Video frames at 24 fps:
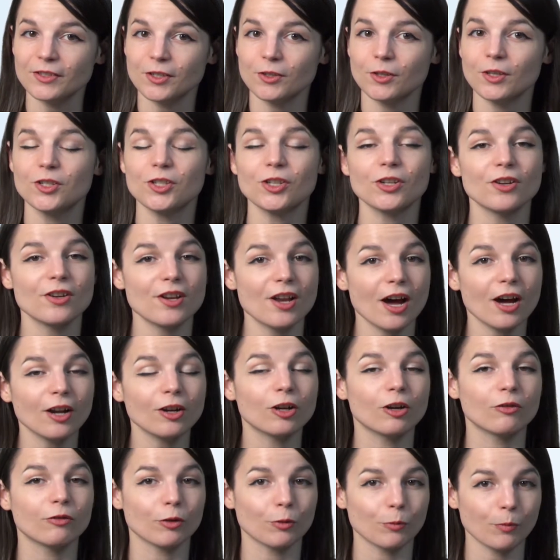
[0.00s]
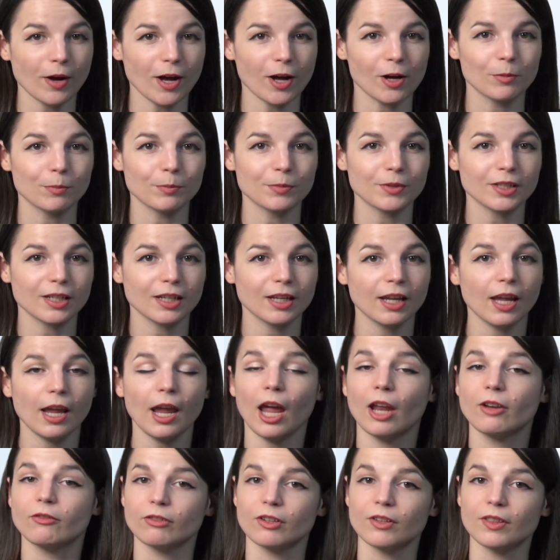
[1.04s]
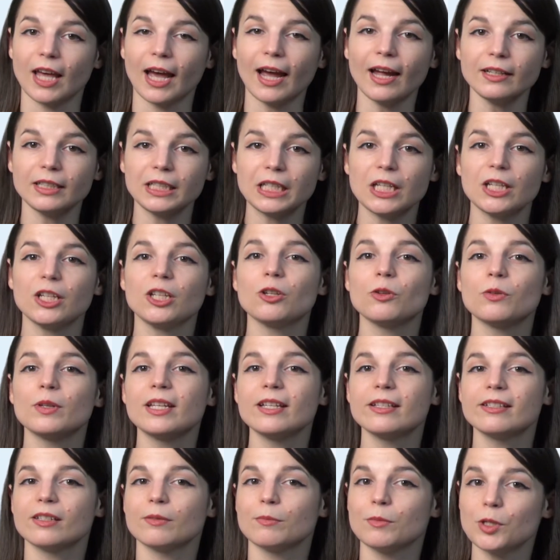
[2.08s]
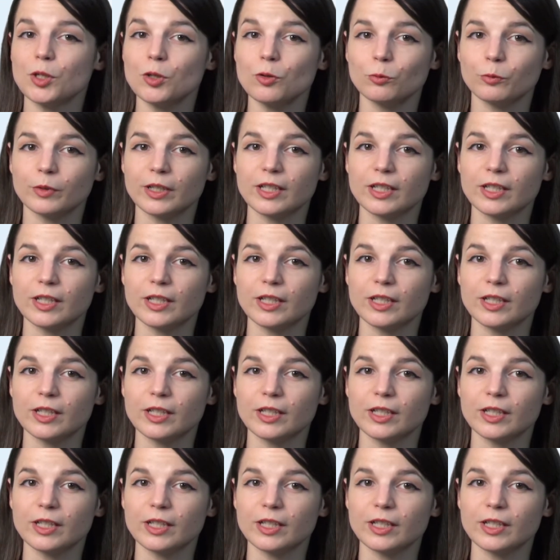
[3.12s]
so that you're not overwhelmed. And for that, you need some new